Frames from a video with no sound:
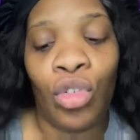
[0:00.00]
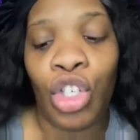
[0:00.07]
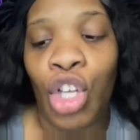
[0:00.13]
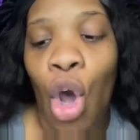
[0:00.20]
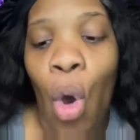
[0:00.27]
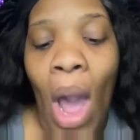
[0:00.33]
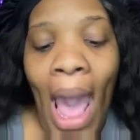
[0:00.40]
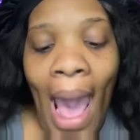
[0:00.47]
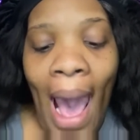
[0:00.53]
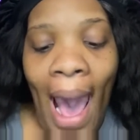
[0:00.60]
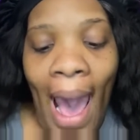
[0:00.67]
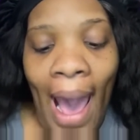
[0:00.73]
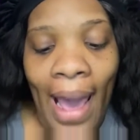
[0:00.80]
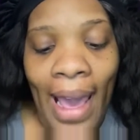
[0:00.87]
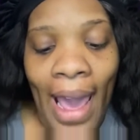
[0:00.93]
So
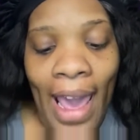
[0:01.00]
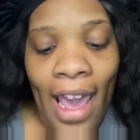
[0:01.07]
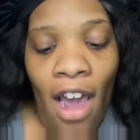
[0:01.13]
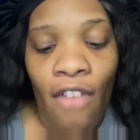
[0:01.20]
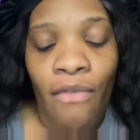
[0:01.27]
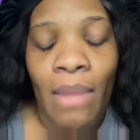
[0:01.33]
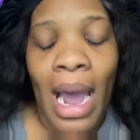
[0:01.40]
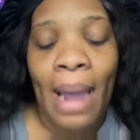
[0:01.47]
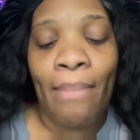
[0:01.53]
I have my